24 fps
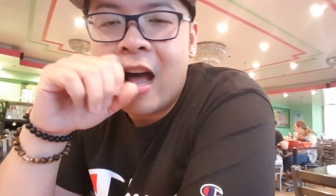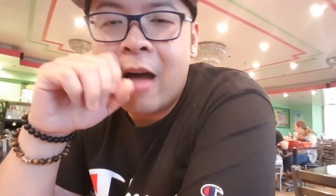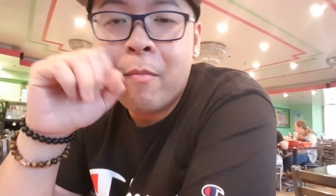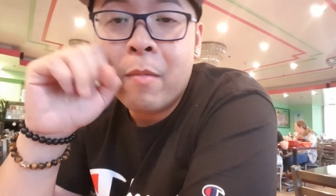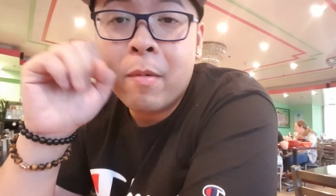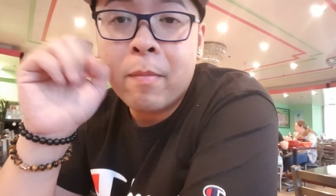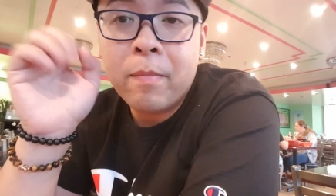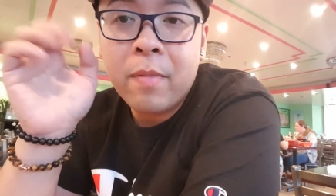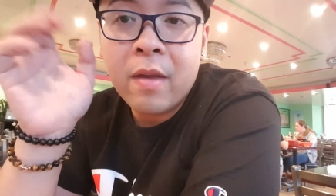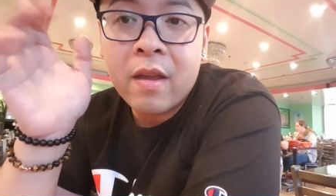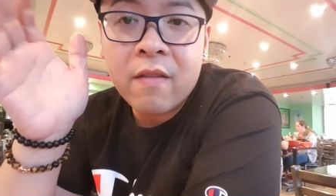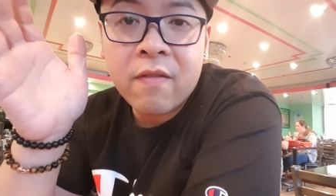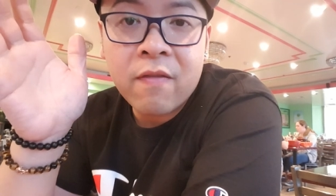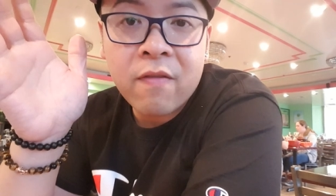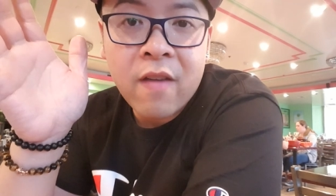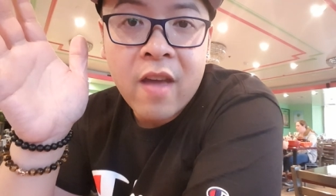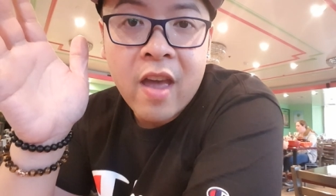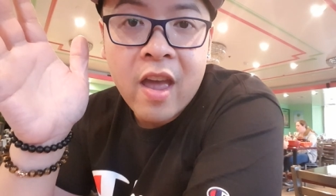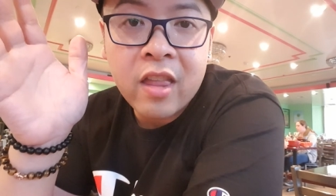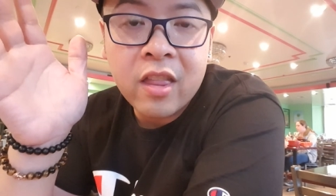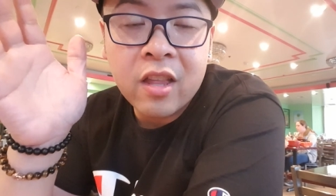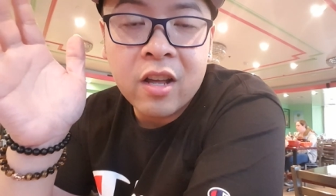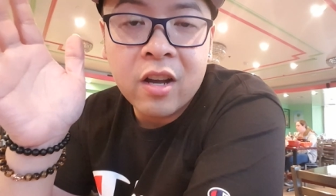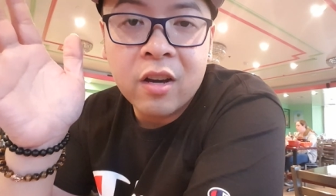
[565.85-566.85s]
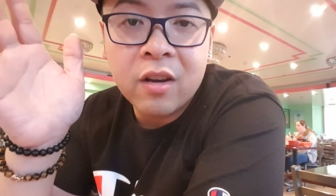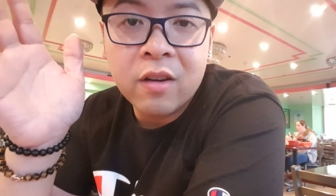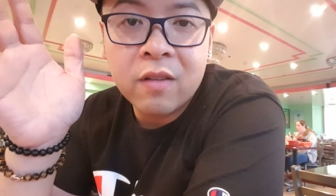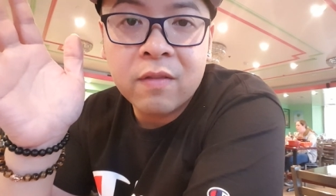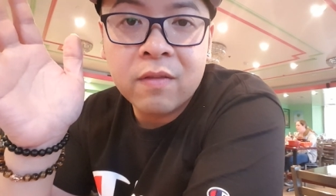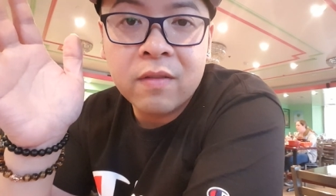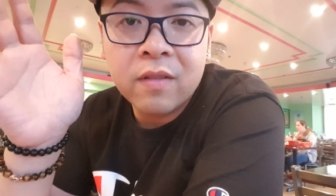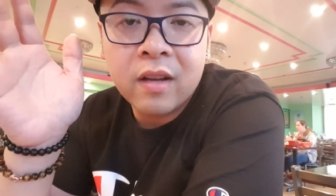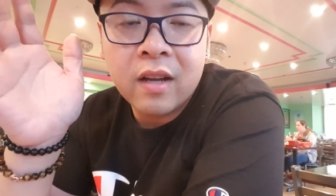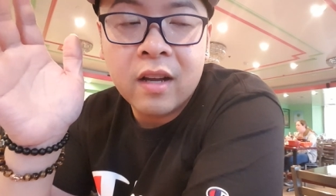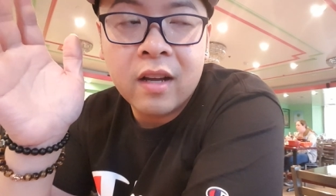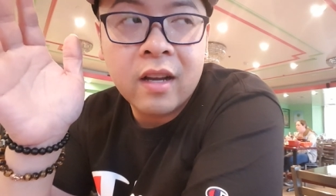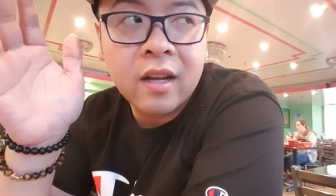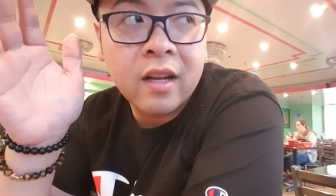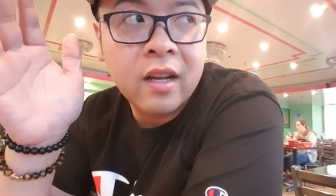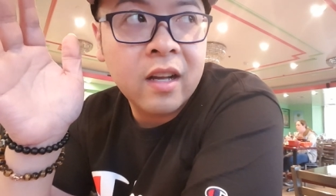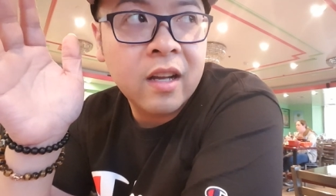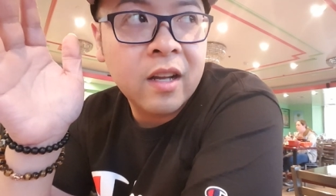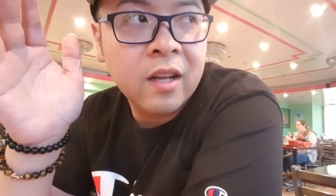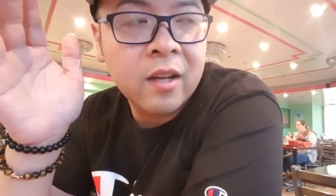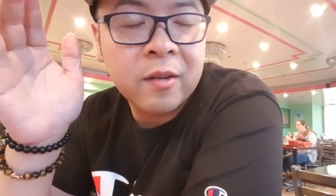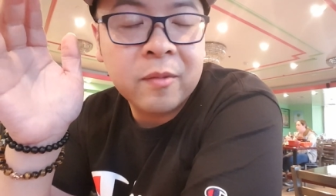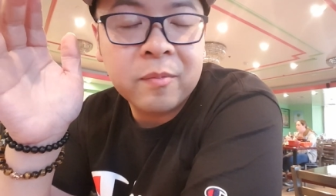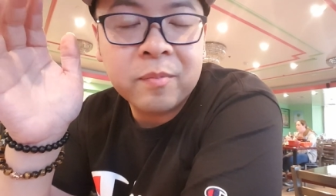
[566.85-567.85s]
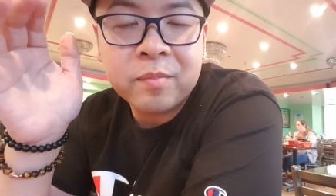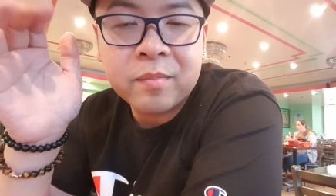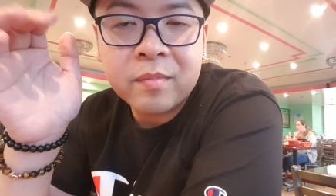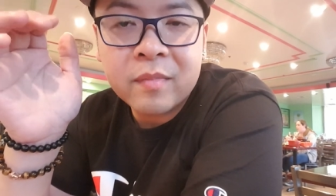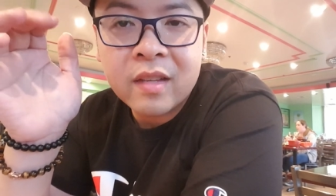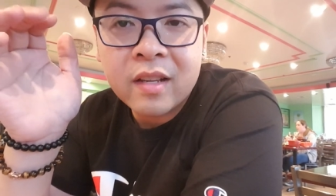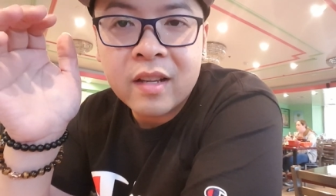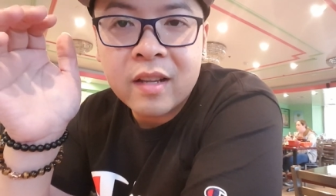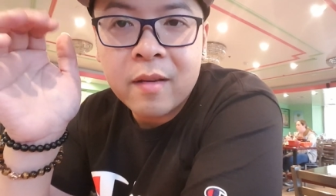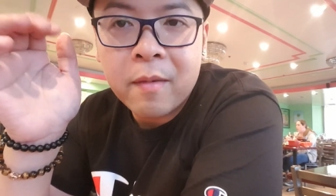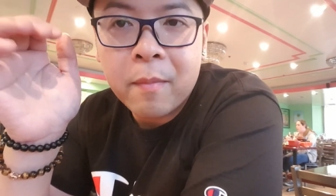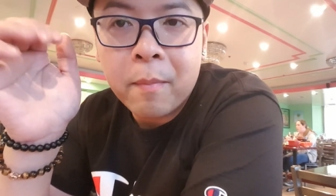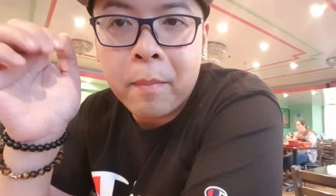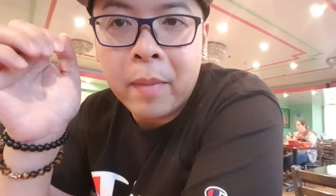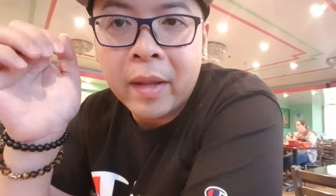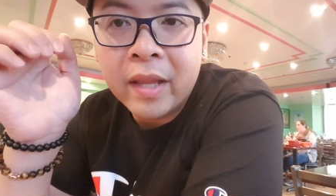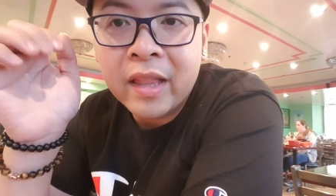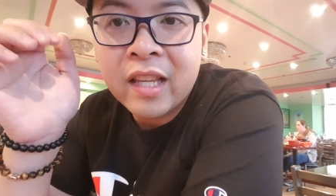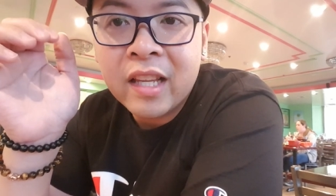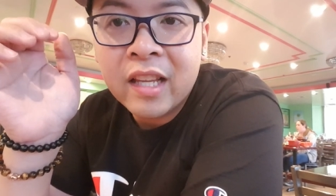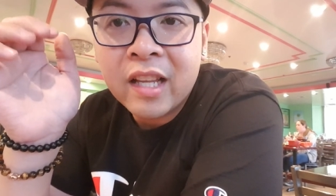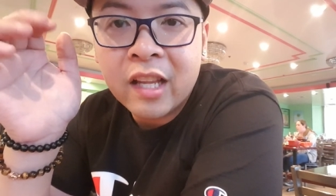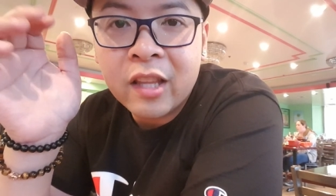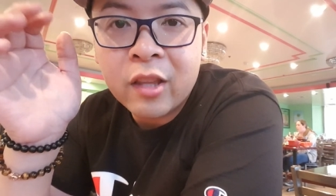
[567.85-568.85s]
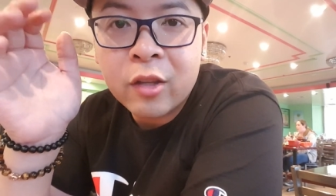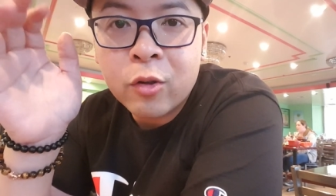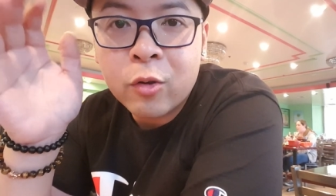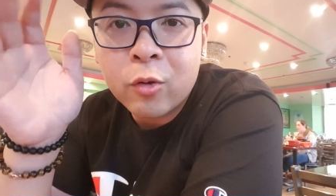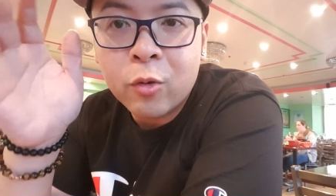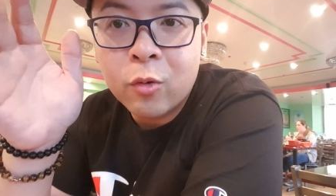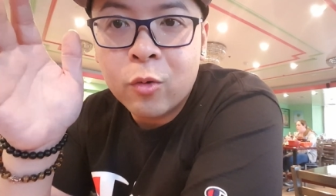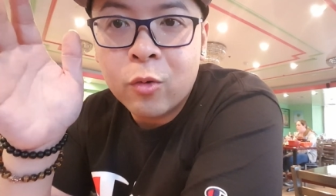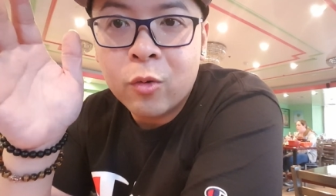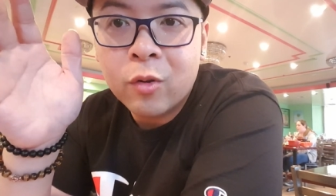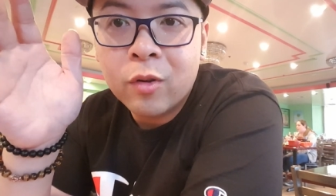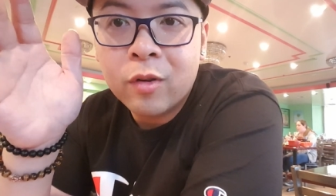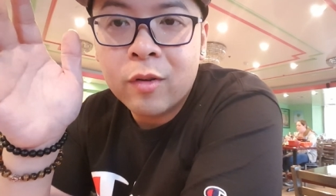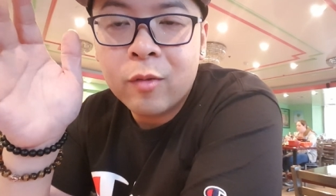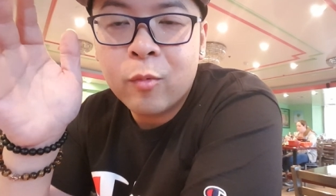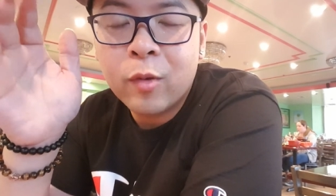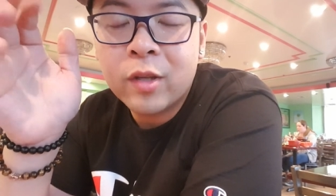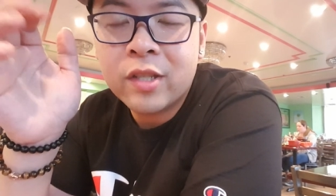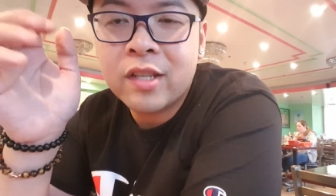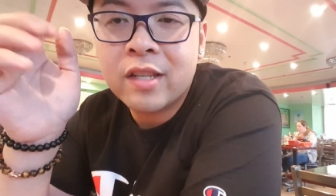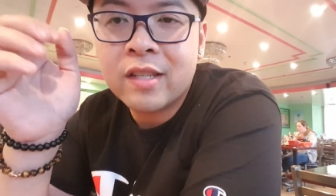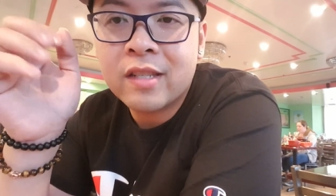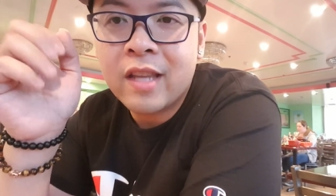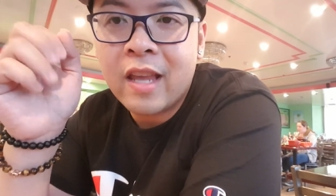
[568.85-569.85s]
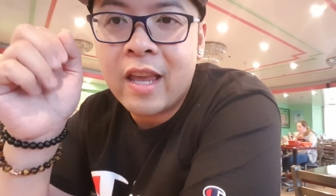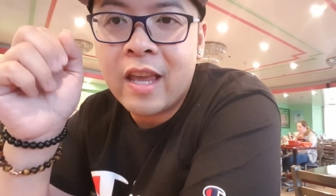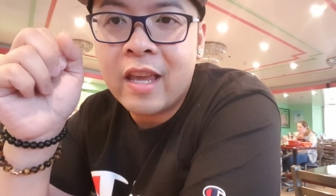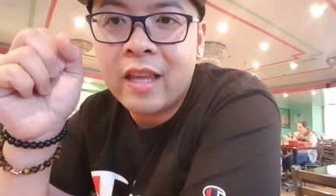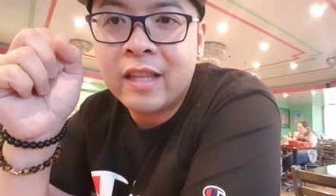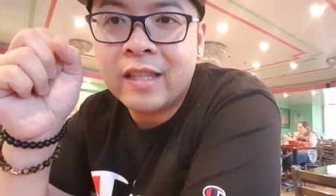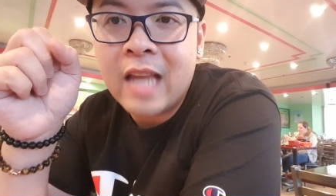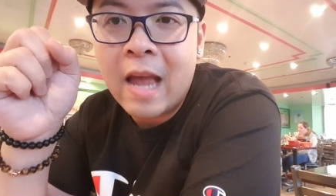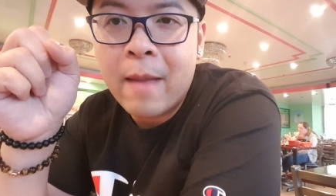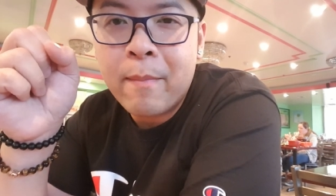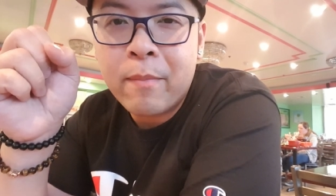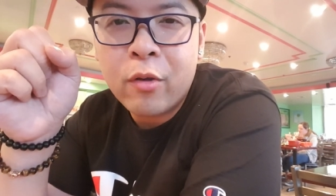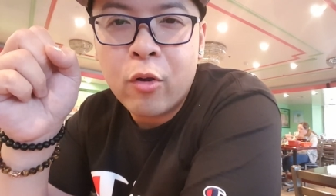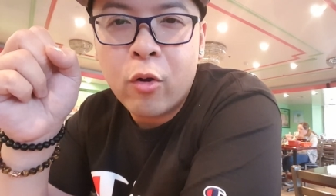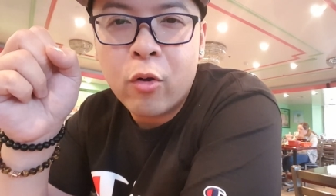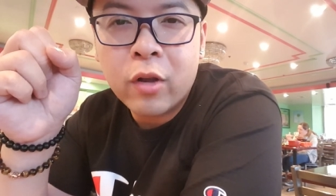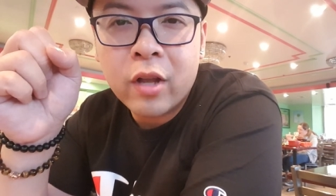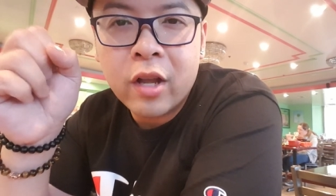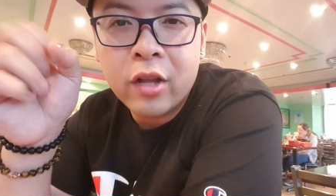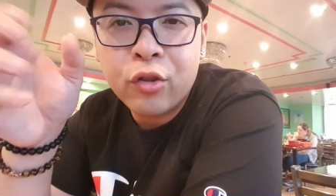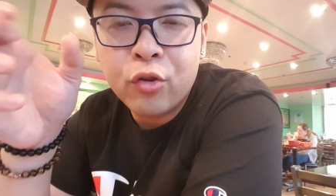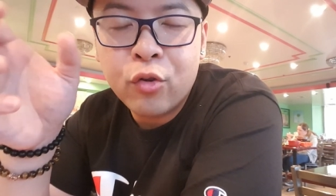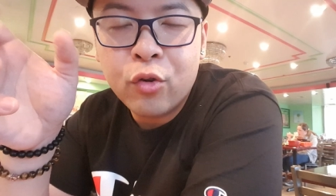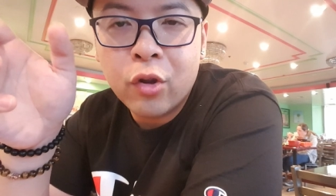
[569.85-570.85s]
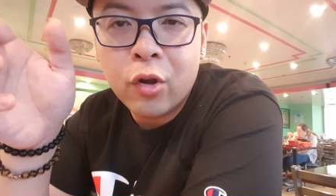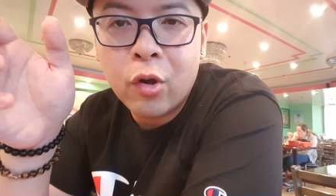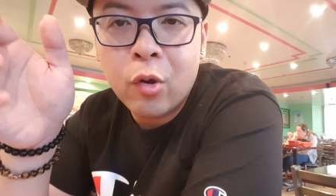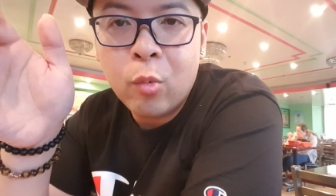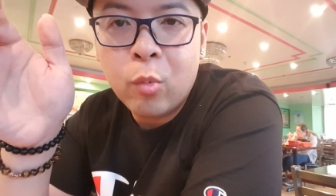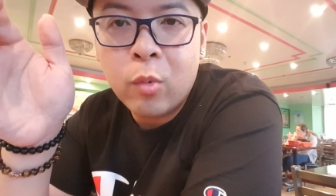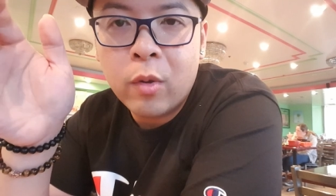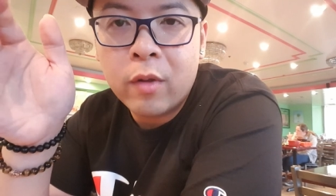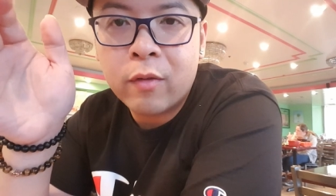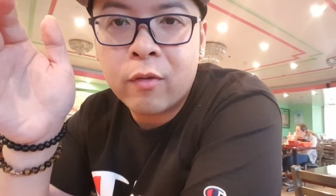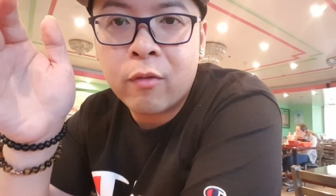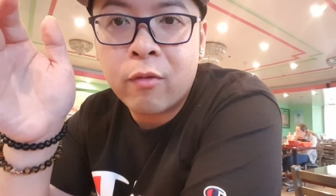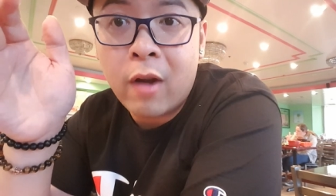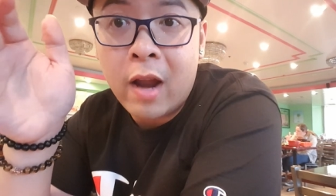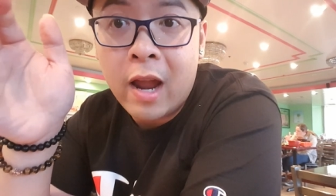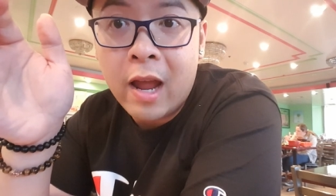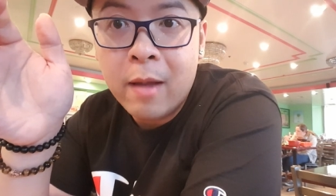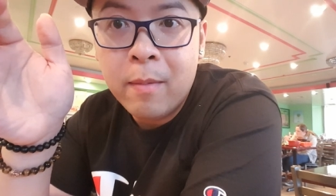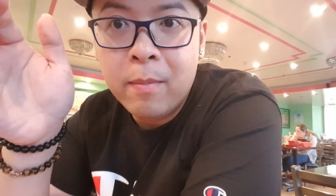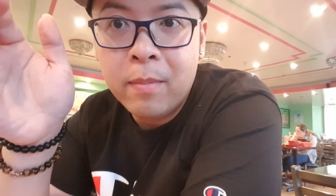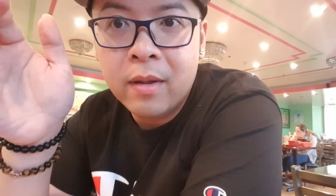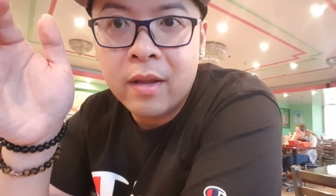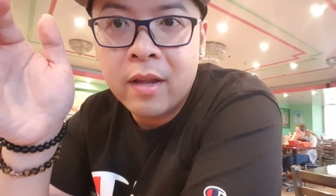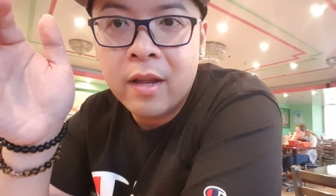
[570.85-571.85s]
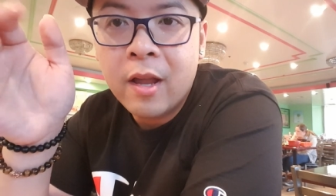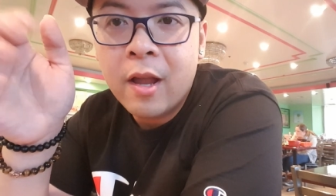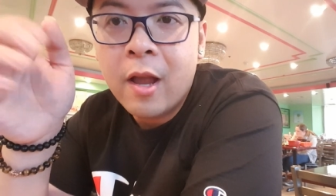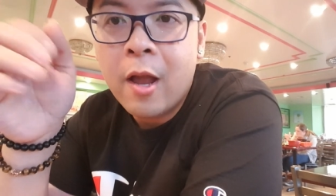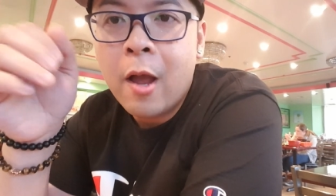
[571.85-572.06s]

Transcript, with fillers: I'm a big fan of uh, Banh Canh Po, which is a tapioca noodle with crab.